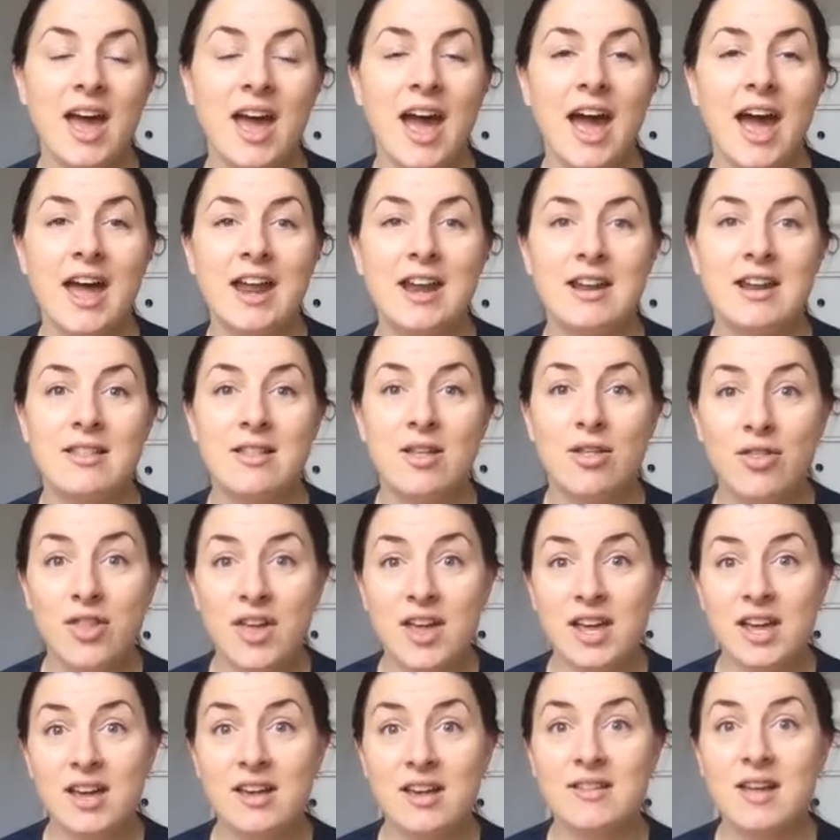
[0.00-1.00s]
And the
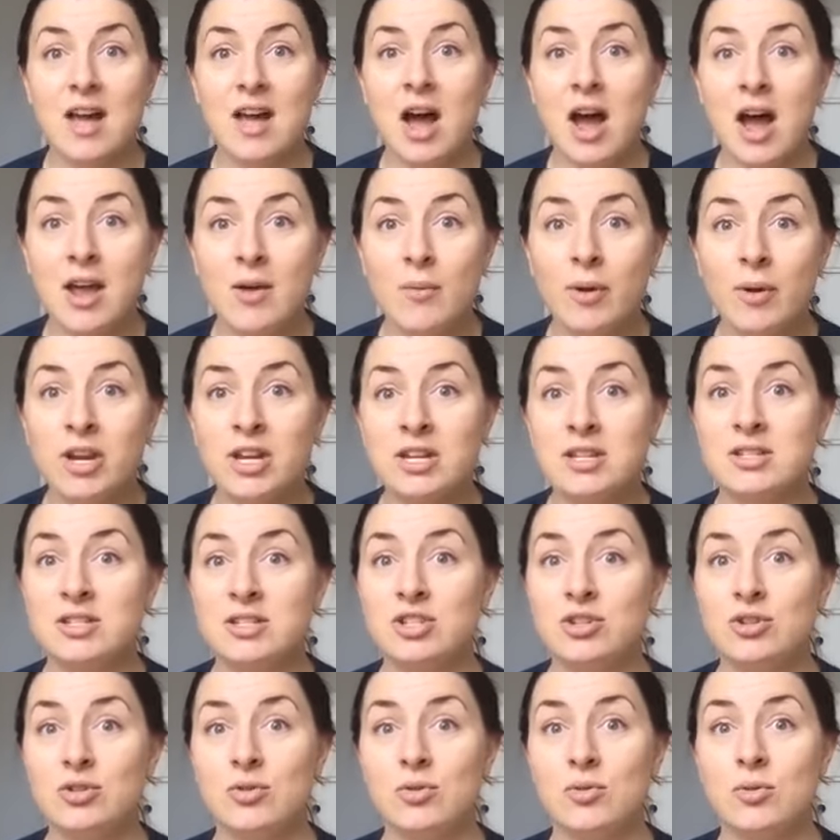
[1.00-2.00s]
thing is, I went
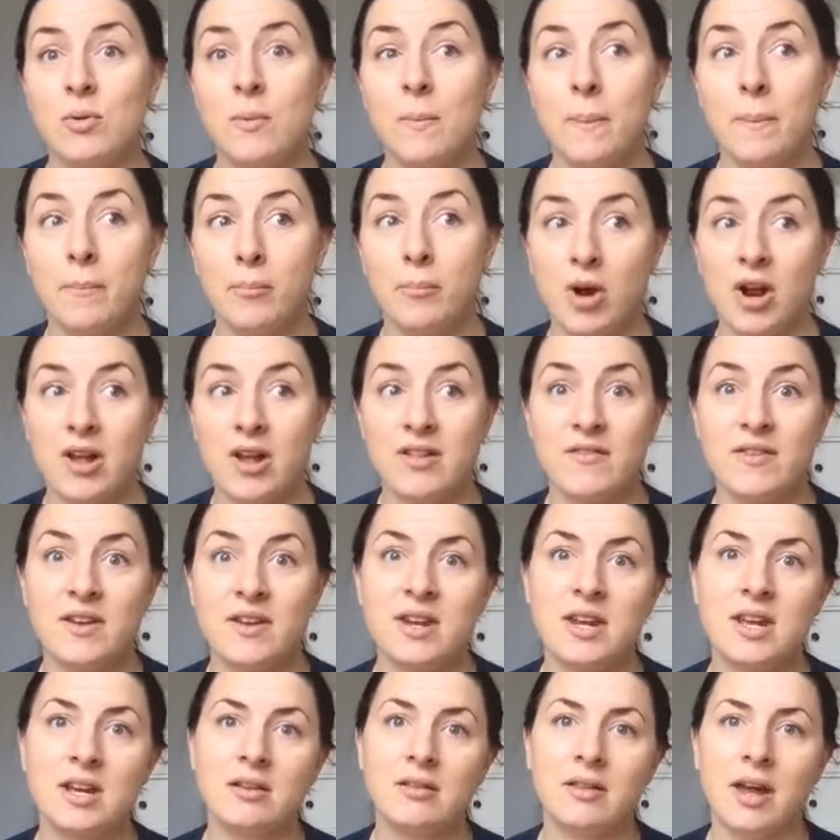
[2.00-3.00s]
into
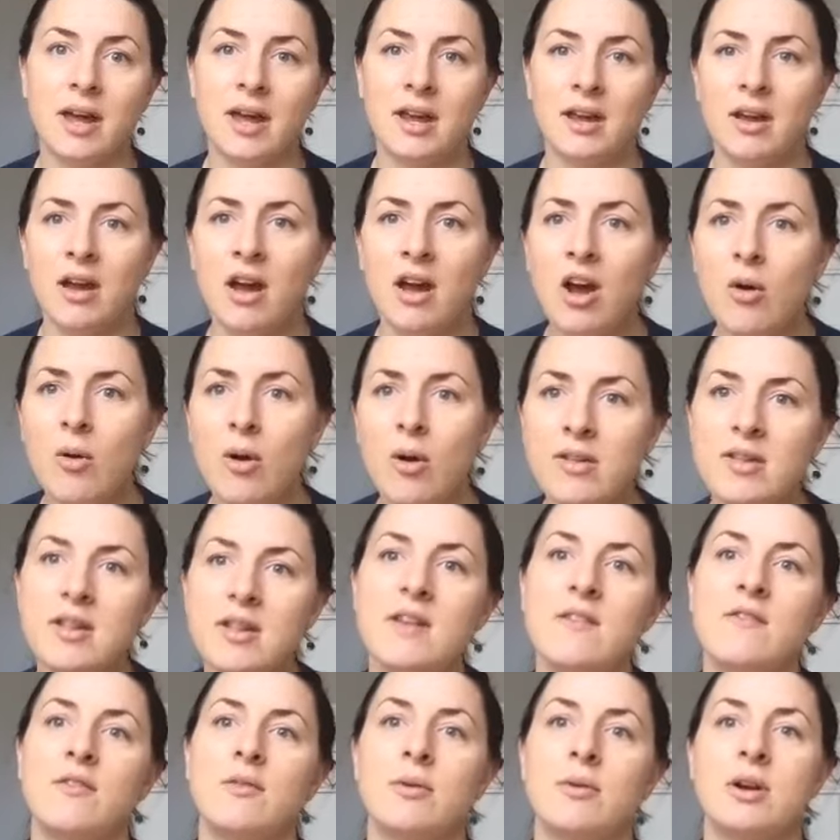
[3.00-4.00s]
breastfeeding like, oh, I'll see
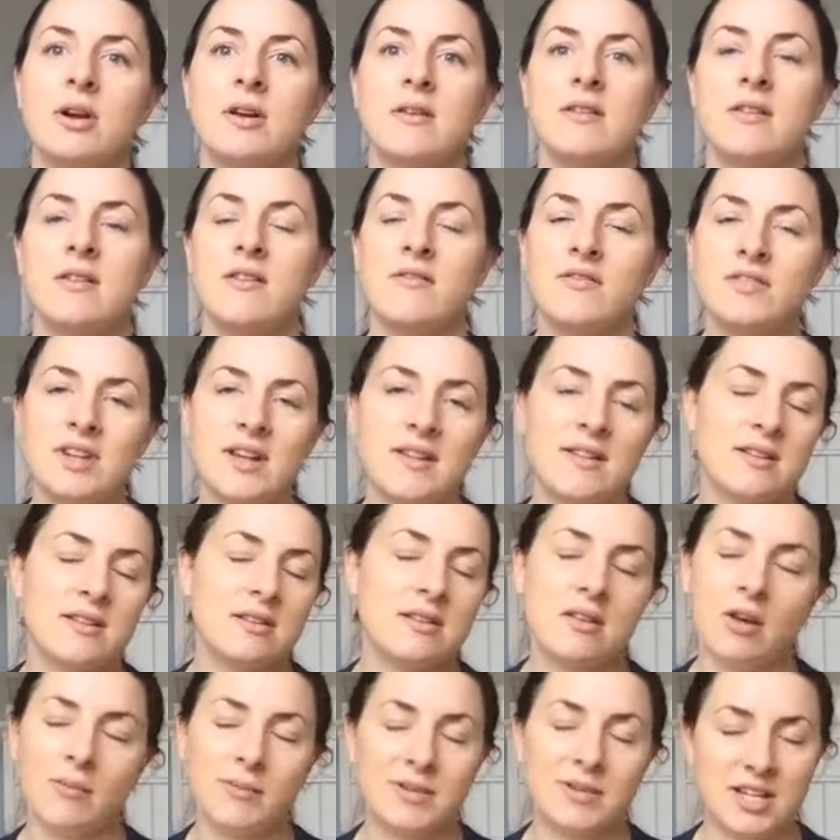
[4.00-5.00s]
if it works. If it doesn't,
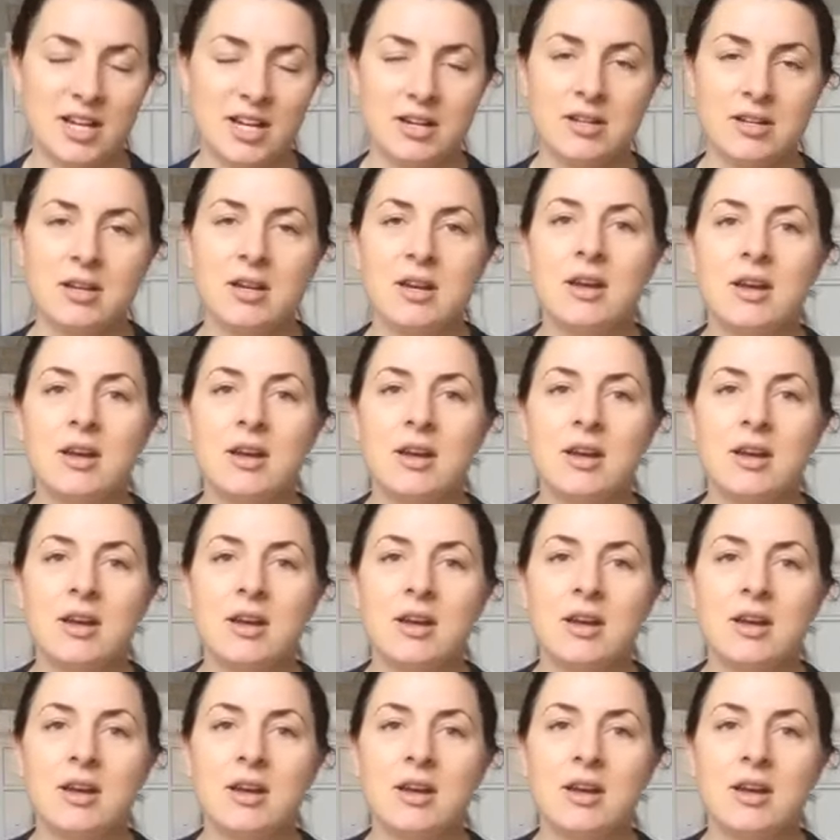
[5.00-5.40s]
I'll be done.